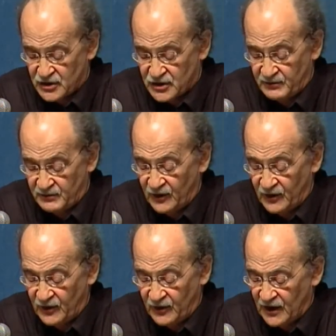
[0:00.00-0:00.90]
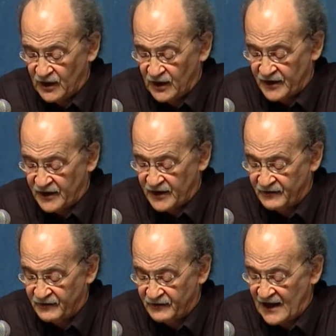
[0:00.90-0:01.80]
between real wealth and
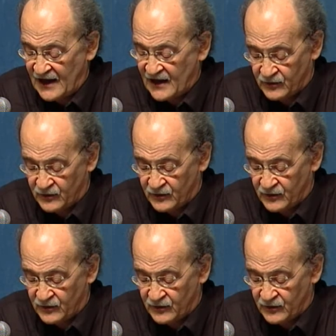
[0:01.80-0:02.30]
value